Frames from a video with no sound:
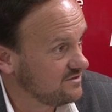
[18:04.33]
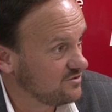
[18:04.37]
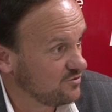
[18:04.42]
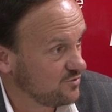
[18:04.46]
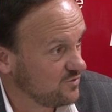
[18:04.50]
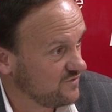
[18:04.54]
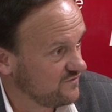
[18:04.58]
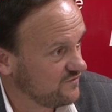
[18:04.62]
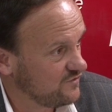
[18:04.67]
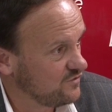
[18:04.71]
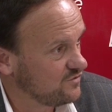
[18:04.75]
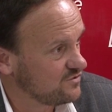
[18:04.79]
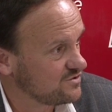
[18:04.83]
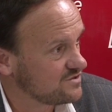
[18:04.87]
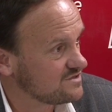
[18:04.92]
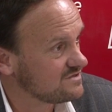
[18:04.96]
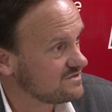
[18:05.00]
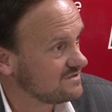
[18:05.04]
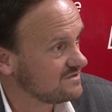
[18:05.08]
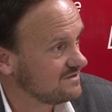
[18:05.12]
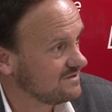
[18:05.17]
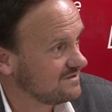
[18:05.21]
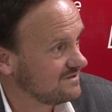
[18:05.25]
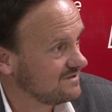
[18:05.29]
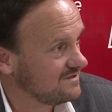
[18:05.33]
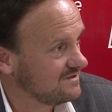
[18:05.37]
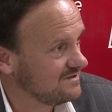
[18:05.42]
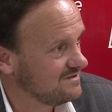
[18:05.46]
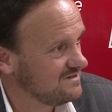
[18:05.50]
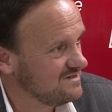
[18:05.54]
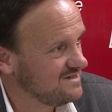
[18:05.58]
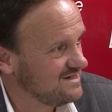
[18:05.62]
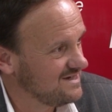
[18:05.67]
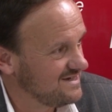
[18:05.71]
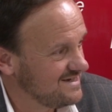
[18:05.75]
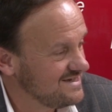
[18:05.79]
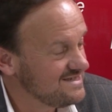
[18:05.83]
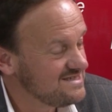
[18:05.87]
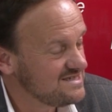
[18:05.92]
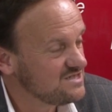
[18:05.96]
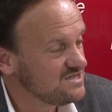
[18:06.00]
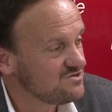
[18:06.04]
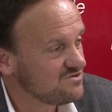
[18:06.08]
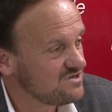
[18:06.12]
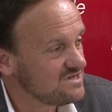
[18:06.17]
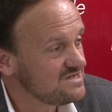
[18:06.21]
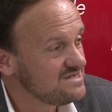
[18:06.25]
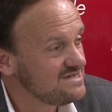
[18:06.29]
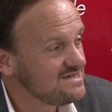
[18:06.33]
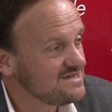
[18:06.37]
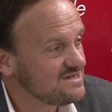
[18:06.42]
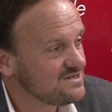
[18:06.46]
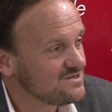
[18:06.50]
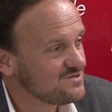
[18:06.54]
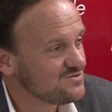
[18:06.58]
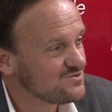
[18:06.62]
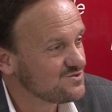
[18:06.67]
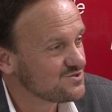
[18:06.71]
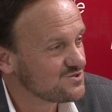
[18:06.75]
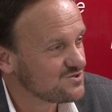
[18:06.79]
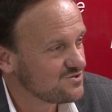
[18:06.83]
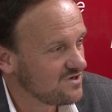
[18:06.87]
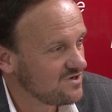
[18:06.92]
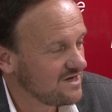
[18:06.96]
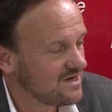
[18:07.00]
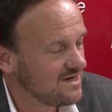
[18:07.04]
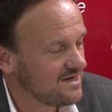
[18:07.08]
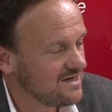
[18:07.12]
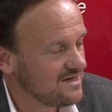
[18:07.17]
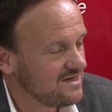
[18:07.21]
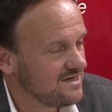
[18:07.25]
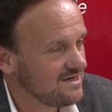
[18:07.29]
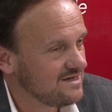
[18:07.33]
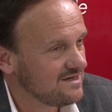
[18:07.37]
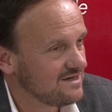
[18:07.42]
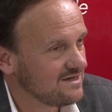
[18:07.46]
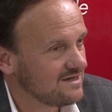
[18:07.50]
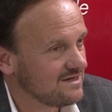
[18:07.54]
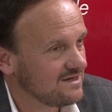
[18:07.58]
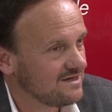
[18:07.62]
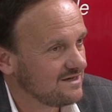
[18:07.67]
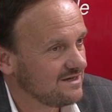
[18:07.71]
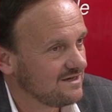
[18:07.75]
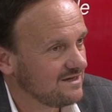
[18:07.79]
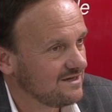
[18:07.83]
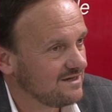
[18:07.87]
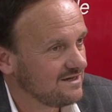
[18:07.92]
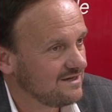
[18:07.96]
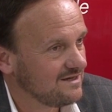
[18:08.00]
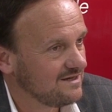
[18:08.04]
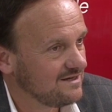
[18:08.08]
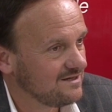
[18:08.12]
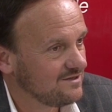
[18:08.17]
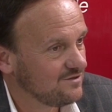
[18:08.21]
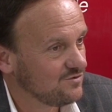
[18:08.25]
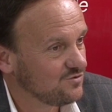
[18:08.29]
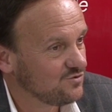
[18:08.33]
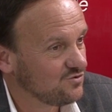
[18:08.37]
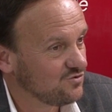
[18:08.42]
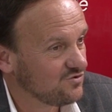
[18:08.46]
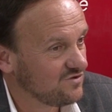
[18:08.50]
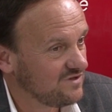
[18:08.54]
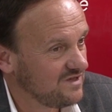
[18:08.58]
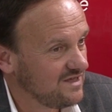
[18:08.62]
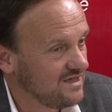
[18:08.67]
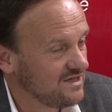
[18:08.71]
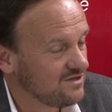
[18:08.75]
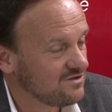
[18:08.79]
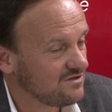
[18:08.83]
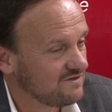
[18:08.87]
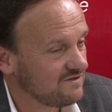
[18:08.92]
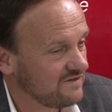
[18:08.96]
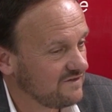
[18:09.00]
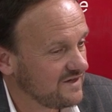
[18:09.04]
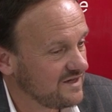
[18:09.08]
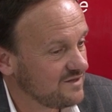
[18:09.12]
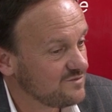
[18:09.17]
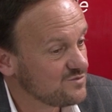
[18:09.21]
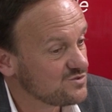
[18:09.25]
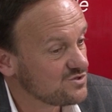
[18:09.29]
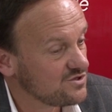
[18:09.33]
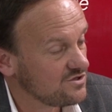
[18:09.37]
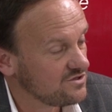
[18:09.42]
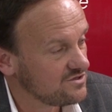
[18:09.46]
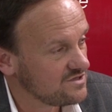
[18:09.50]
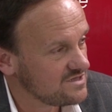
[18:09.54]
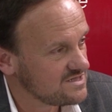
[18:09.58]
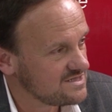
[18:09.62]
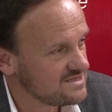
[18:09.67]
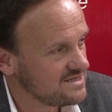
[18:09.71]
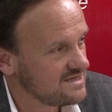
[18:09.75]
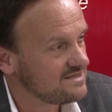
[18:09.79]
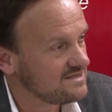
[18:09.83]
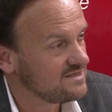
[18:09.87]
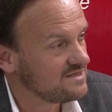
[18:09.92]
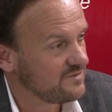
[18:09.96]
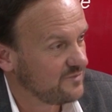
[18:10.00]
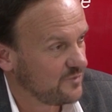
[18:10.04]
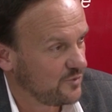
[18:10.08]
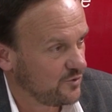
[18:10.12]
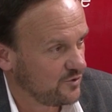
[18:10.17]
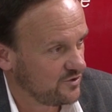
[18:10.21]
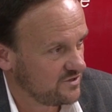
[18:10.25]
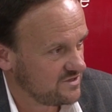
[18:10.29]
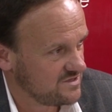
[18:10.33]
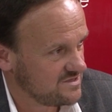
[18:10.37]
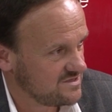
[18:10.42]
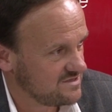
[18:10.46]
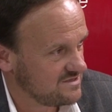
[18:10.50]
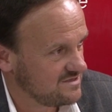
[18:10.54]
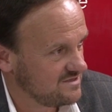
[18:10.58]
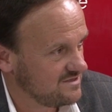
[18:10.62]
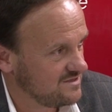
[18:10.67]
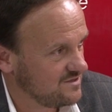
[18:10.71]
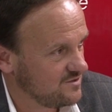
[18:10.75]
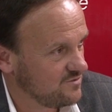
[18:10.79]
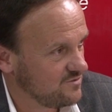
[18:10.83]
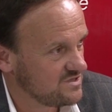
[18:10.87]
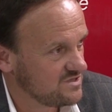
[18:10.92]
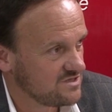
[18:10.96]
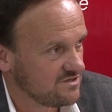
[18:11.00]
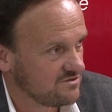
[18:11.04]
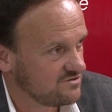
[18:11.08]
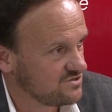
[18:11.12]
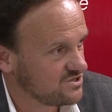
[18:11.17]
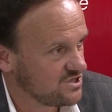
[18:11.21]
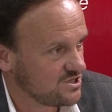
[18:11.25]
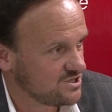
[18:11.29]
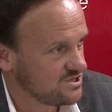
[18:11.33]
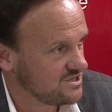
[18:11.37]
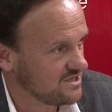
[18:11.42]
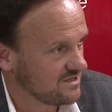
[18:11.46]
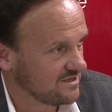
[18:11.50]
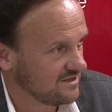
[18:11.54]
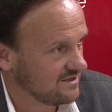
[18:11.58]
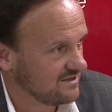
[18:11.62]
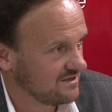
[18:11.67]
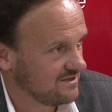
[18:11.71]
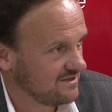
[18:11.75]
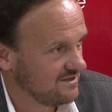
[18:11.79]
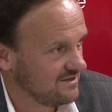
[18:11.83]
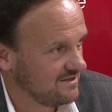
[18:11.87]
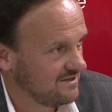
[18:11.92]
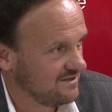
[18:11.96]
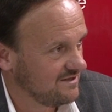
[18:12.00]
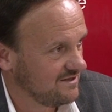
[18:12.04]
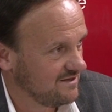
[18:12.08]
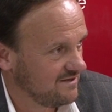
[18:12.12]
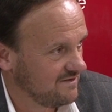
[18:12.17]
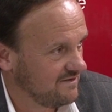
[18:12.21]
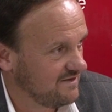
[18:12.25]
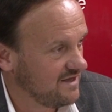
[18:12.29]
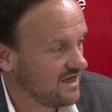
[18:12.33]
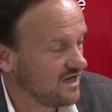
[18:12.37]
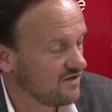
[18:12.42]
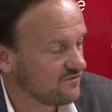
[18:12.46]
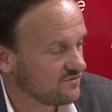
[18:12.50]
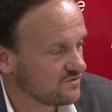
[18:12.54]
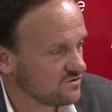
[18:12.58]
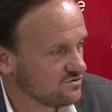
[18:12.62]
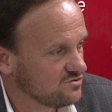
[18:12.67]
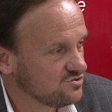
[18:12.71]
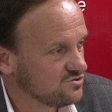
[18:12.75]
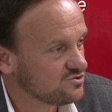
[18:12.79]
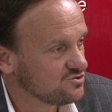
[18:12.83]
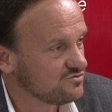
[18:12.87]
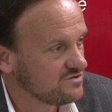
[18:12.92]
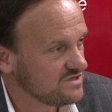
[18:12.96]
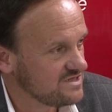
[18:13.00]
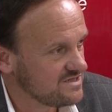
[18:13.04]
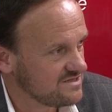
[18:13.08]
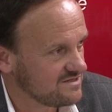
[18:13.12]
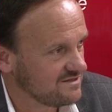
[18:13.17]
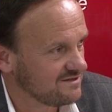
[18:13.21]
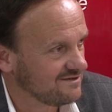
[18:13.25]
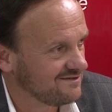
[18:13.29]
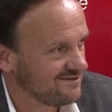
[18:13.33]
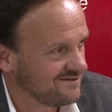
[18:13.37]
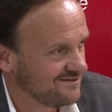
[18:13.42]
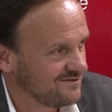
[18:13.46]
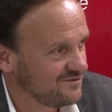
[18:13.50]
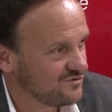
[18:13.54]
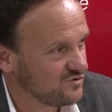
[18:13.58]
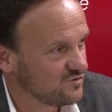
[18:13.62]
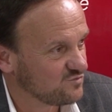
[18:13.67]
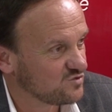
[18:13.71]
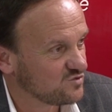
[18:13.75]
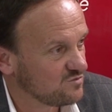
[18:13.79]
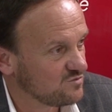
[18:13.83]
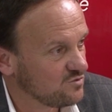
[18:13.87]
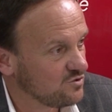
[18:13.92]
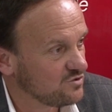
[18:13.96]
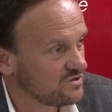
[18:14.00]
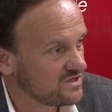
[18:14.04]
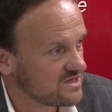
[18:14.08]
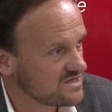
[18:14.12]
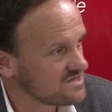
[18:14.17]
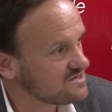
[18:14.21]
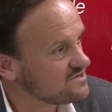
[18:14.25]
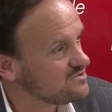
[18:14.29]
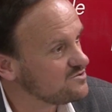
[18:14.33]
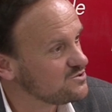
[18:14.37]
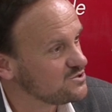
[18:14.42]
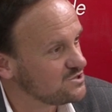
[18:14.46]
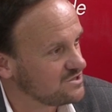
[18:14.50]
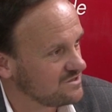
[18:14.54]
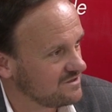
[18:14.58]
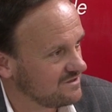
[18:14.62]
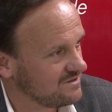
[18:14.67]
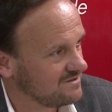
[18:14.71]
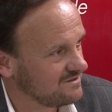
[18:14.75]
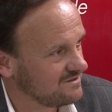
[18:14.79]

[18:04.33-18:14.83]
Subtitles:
the reverse. It's interesting to try to take the time to understand their points without judging. They have good reason to promote exclusion.